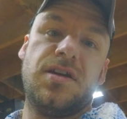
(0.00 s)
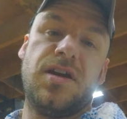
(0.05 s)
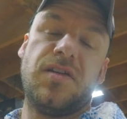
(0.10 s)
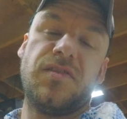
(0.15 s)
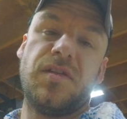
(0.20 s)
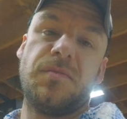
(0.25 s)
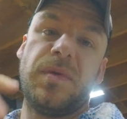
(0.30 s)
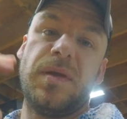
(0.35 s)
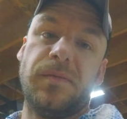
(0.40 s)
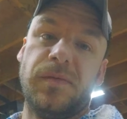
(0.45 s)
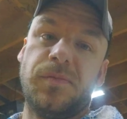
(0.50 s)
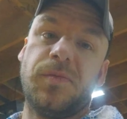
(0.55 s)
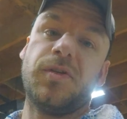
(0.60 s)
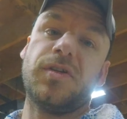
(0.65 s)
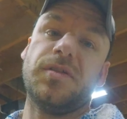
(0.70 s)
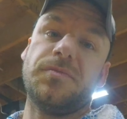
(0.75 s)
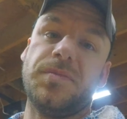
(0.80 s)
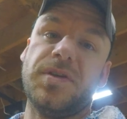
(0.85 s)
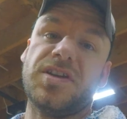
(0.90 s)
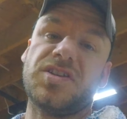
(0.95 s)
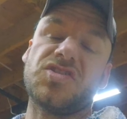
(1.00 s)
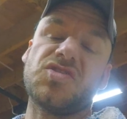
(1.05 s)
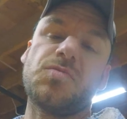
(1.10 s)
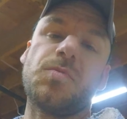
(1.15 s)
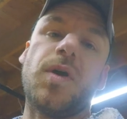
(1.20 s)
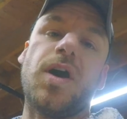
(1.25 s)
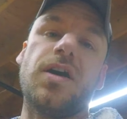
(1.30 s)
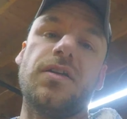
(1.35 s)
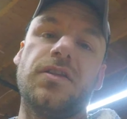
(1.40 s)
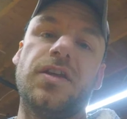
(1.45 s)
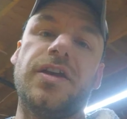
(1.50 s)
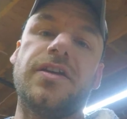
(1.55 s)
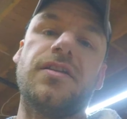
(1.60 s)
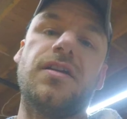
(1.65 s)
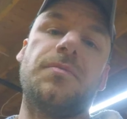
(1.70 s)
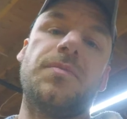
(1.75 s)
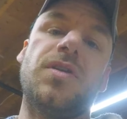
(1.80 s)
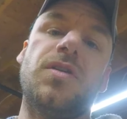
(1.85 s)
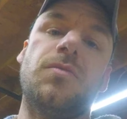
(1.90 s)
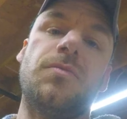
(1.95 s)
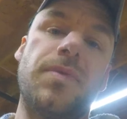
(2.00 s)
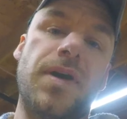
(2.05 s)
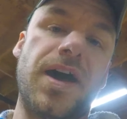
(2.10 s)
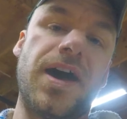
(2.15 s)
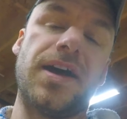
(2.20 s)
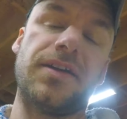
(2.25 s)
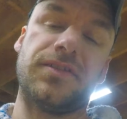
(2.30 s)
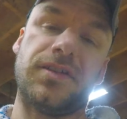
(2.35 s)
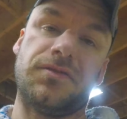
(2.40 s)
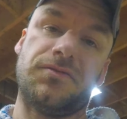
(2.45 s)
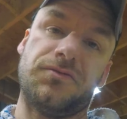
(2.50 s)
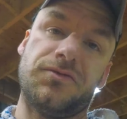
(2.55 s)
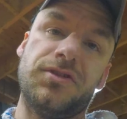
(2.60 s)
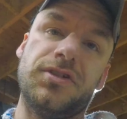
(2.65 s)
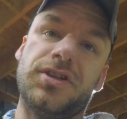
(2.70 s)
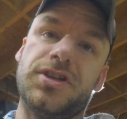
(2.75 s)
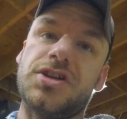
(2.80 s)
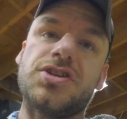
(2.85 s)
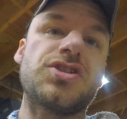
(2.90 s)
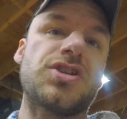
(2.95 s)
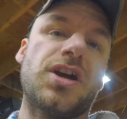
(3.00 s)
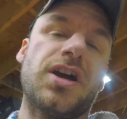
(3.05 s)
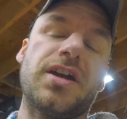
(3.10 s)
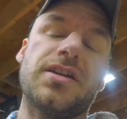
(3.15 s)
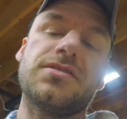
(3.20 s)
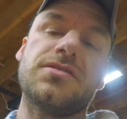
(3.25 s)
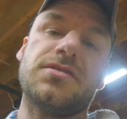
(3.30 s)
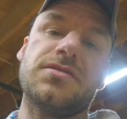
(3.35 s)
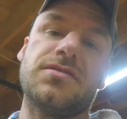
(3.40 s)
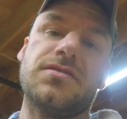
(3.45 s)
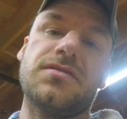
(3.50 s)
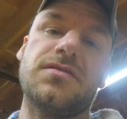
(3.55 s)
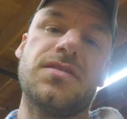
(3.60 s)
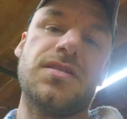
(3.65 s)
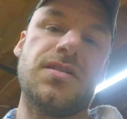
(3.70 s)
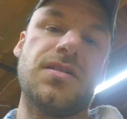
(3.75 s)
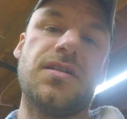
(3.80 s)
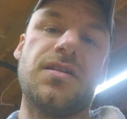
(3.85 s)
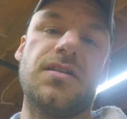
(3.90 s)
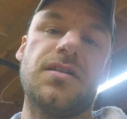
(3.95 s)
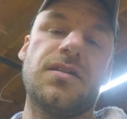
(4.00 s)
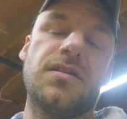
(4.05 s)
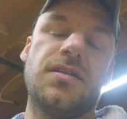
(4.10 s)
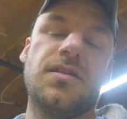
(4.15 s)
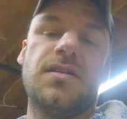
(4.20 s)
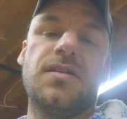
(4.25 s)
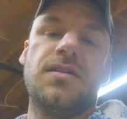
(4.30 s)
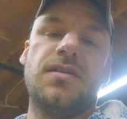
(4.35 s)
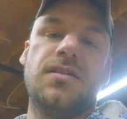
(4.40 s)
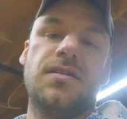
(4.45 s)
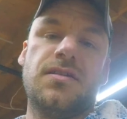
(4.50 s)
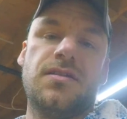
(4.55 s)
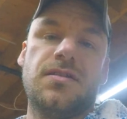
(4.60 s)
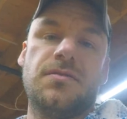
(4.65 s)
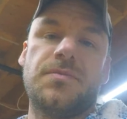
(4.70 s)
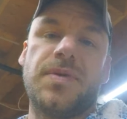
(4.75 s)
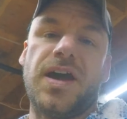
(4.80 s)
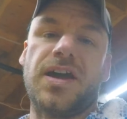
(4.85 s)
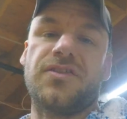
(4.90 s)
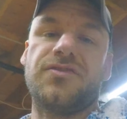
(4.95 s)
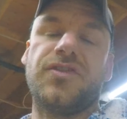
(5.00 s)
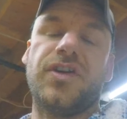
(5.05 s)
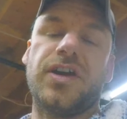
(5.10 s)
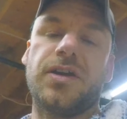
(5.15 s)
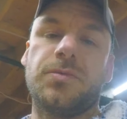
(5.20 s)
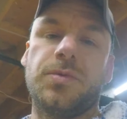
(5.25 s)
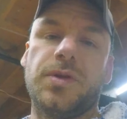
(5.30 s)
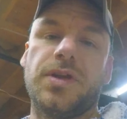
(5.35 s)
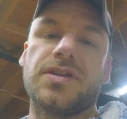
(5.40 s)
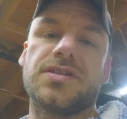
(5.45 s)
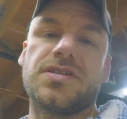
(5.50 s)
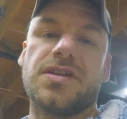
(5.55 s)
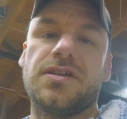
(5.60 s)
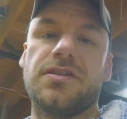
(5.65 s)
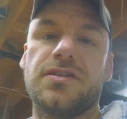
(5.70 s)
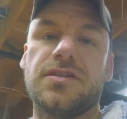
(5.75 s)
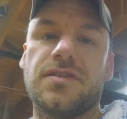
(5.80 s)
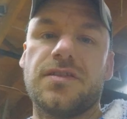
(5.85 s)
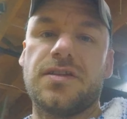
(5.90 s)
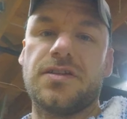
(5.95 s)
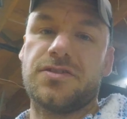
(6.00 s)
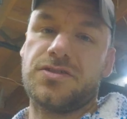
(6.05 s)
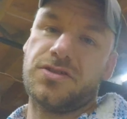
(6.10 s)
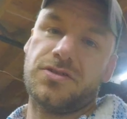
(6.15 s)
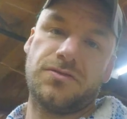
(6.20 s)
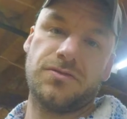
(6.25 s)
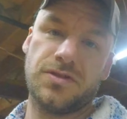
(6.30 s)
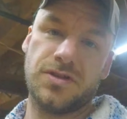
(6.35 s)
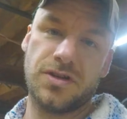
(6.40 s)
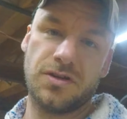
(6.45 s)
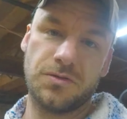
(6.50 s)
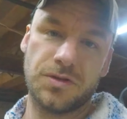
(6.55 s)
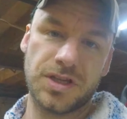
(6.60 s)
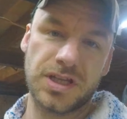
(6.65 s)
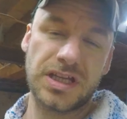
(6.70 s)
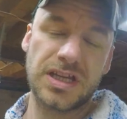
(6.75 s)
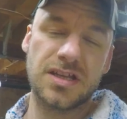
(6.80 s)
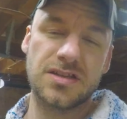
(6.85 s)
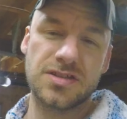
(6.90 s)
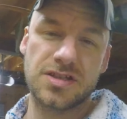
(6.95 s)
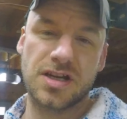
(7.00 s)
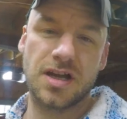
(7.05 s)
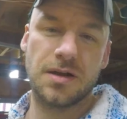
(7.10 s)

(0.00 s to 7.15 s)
and then maybe put a big spotlight up out back that really shines into the back fireplace area there. So you know, when the kids are